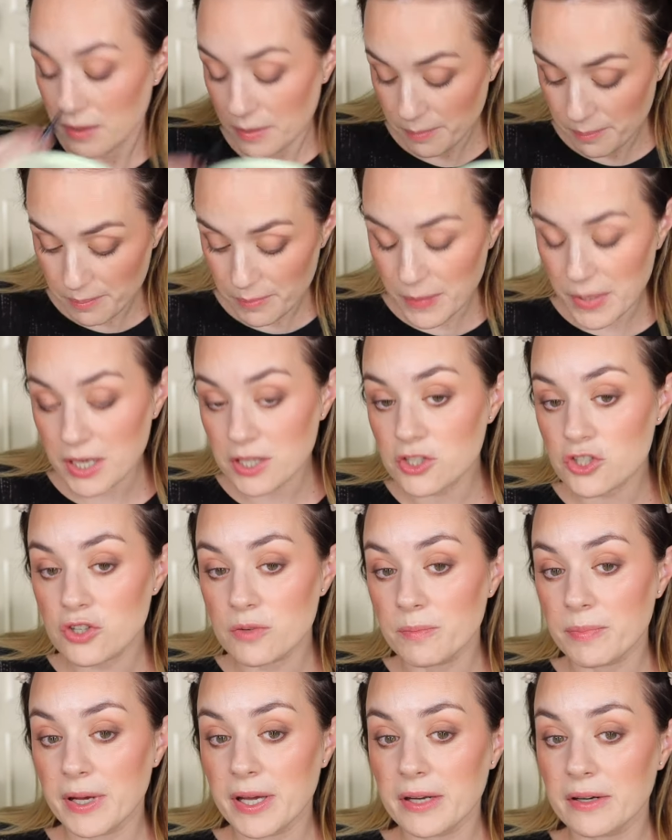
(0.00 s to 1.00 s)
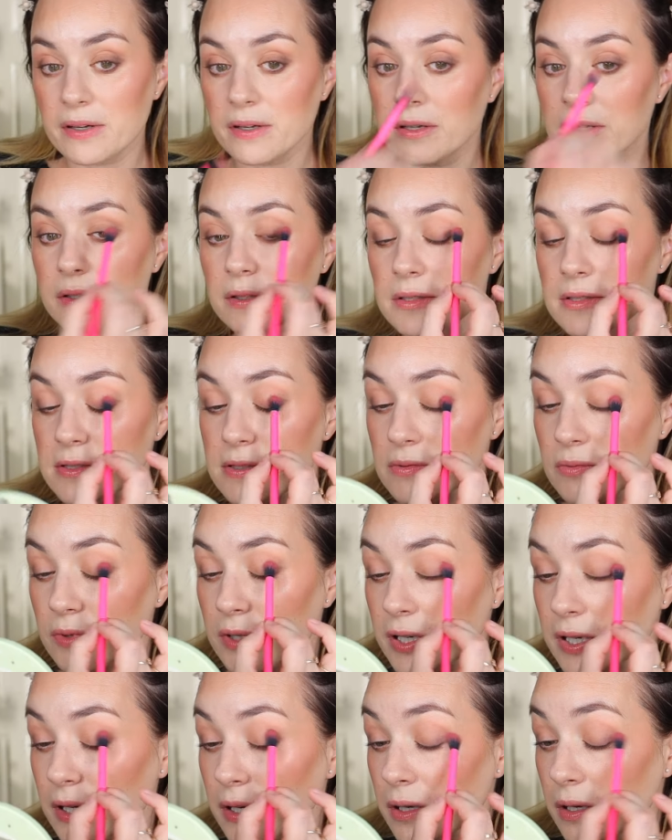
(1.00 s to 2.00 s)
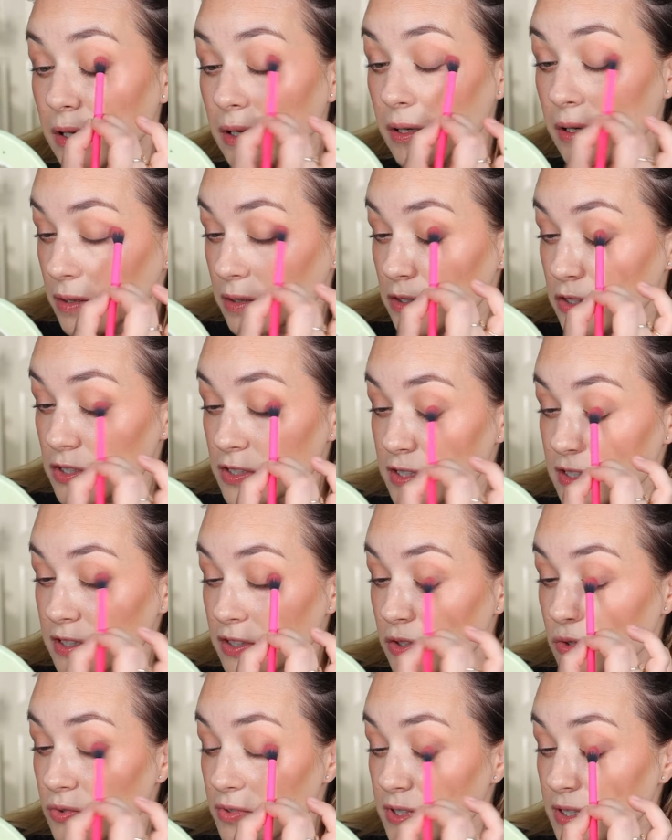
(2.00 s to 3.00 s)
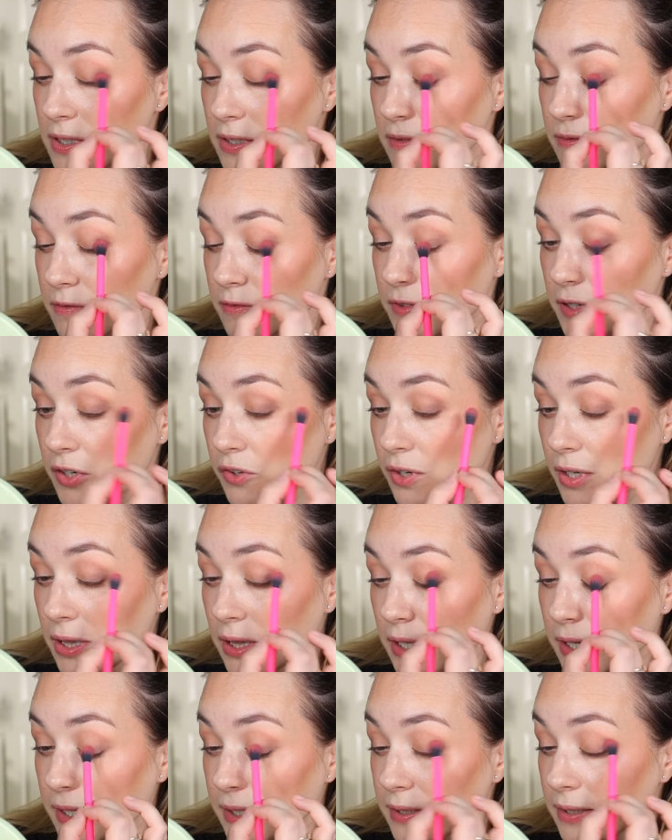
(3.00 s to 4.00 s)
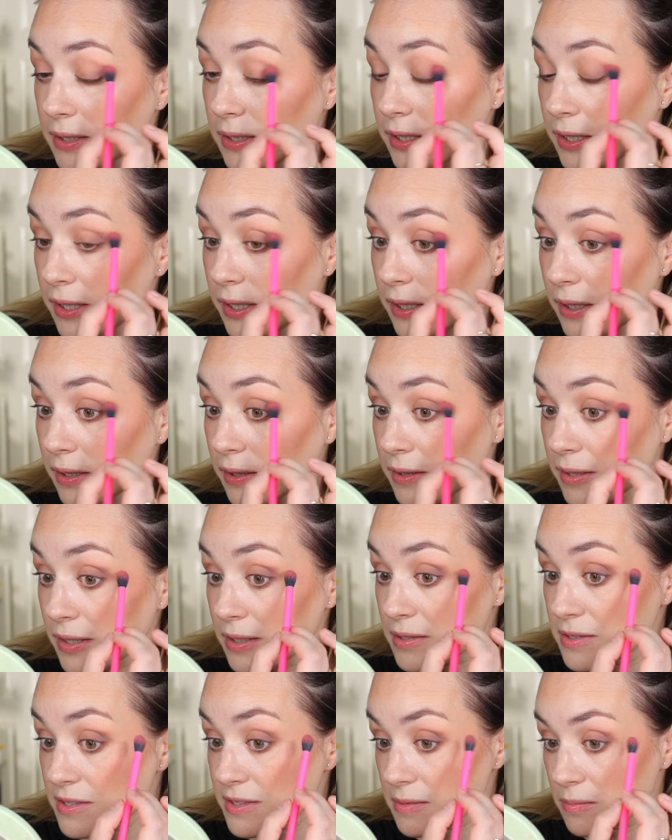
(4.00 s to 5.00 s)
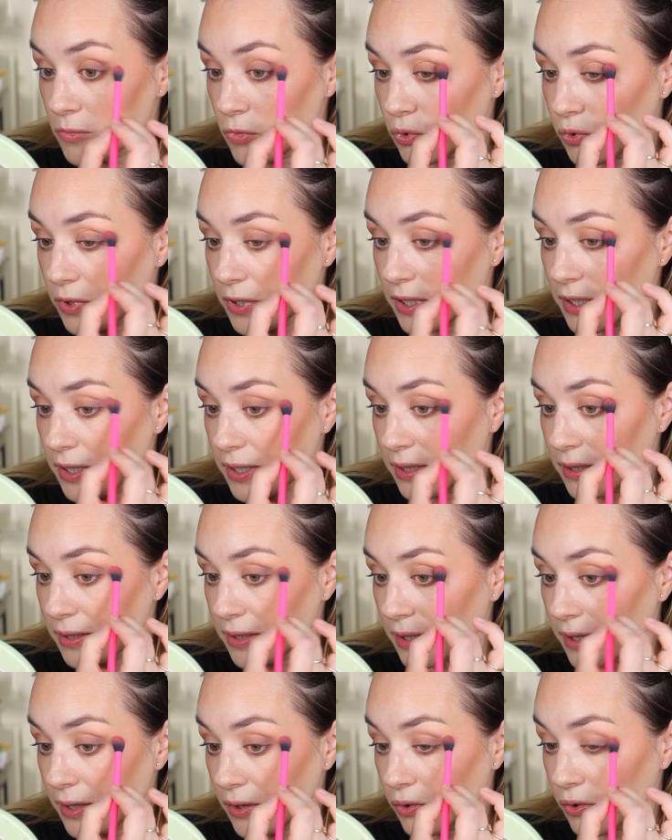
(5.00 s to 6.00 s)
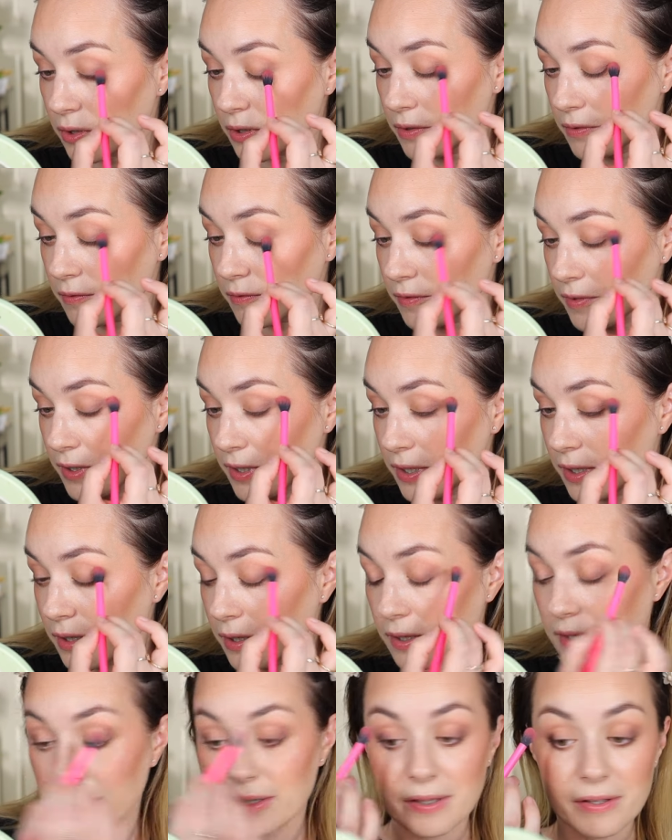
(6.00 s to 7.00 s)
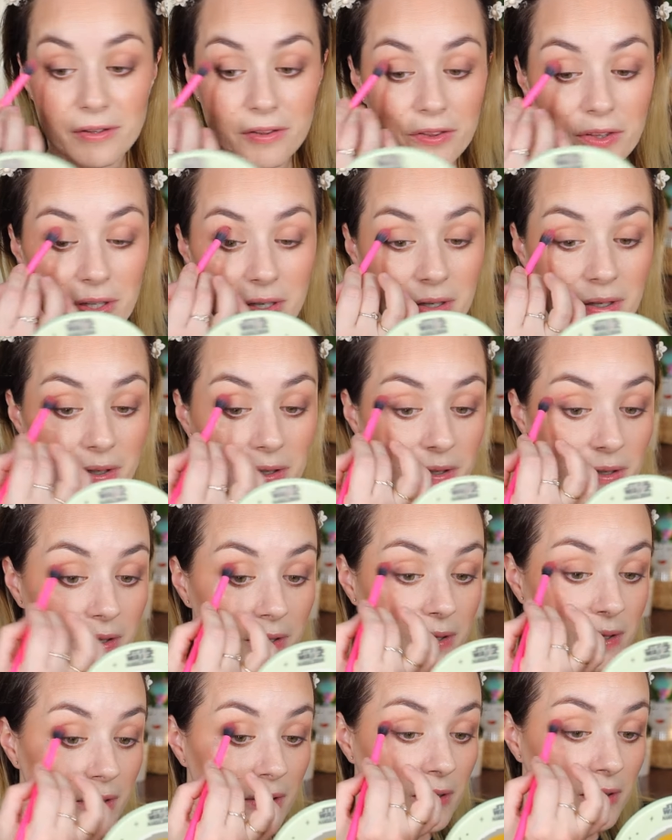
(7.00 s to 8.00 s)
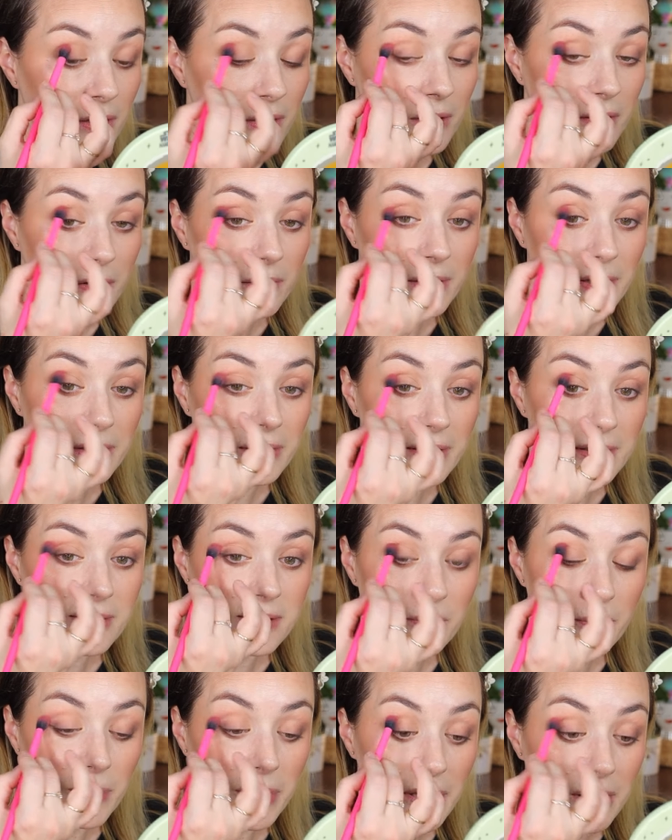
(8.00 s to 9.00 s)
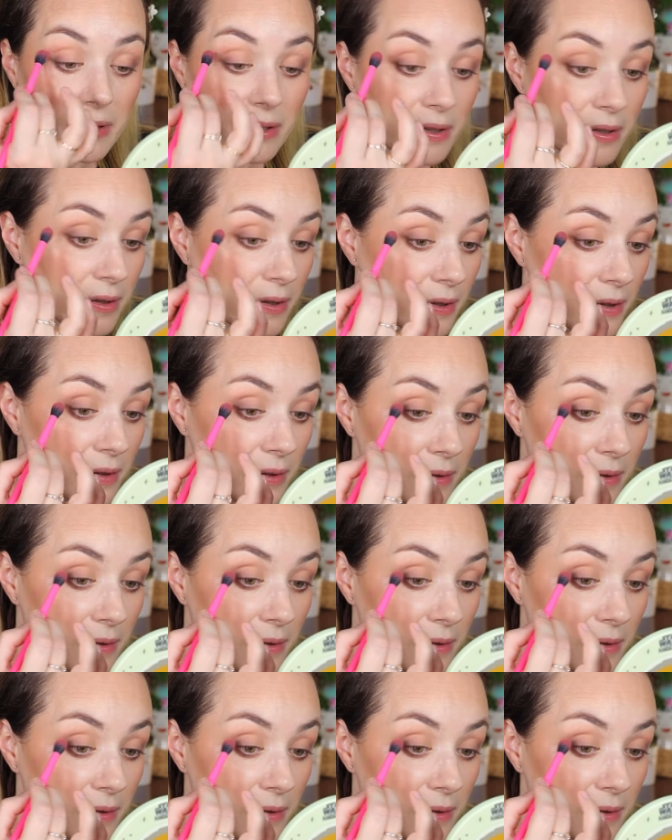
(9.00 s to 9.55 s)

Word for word: much better this way. Just use it very lightly and smoky in the outer V and I think that that's better.